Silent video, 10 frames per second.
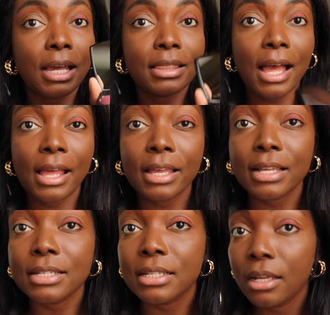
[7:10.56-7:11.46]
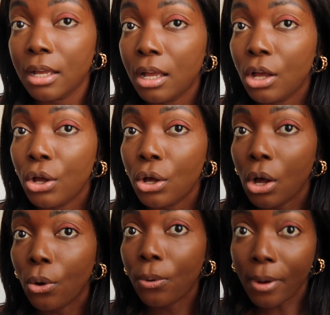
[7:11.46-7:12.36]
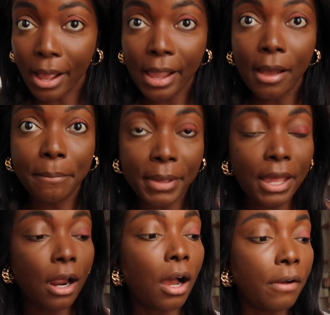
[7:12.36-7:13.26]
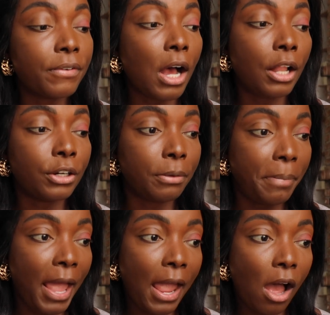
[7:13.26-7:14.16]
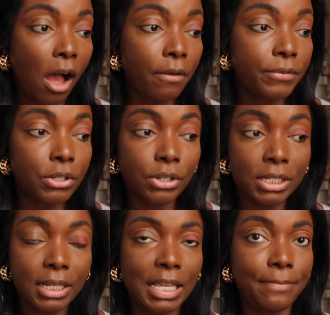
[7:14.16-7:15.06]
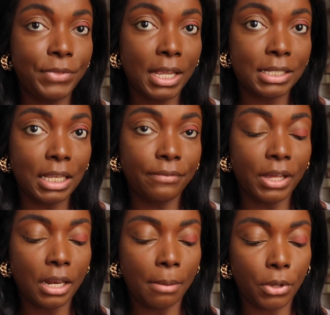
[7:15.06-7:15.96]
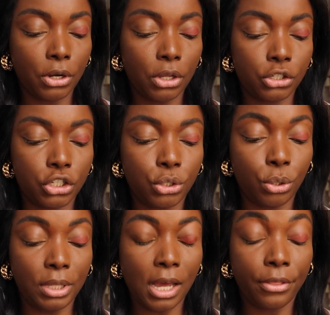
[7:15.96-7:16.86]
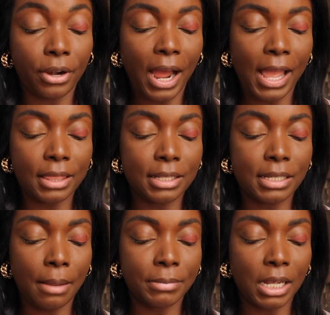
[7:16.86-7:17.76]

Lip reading: like that is quite a bit of color payoff. So just to keep things even, I'm gonna just do the other eye at the same